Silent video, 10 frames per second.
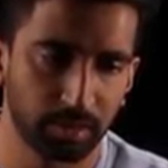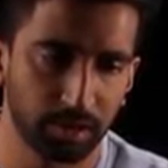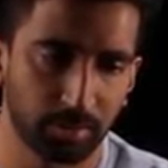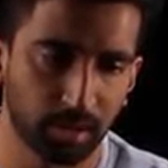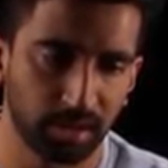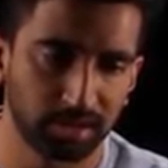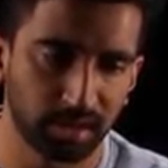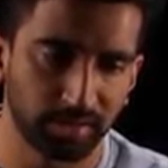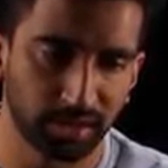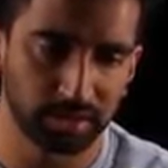third-party
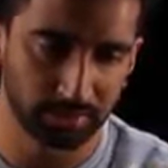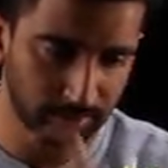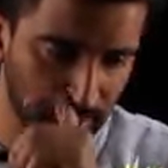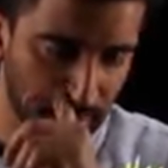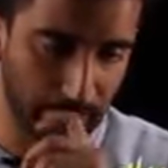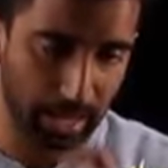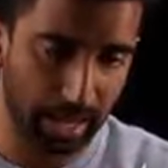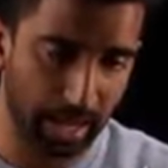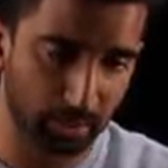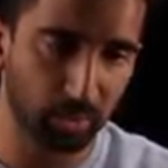service,
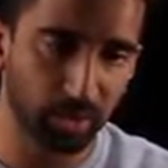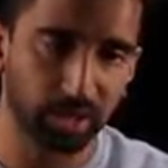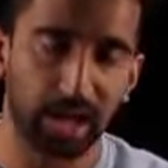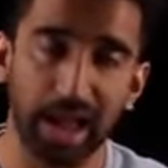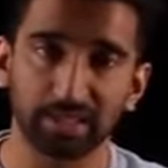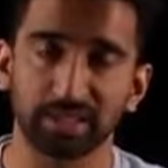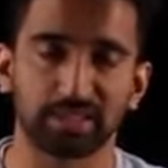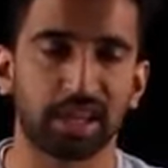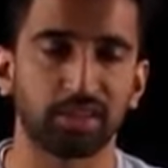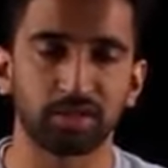and we want to access
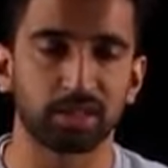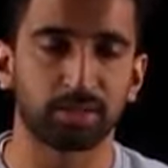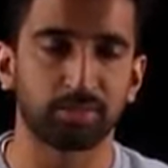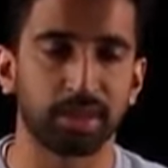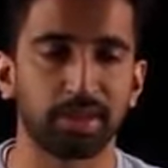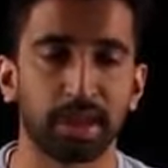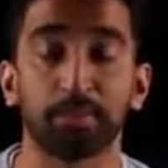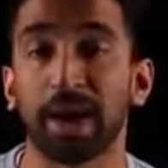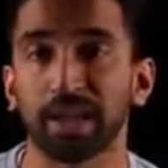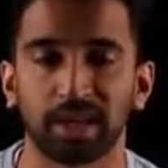that using maybe a
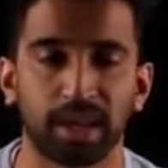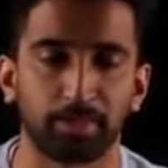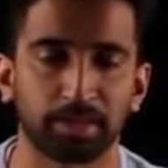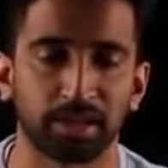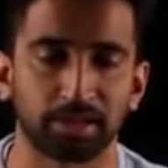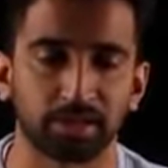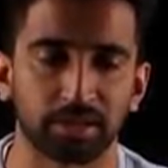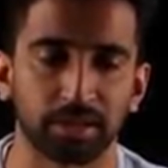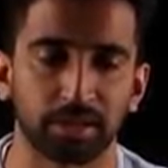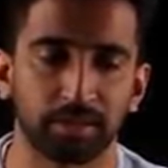Python application.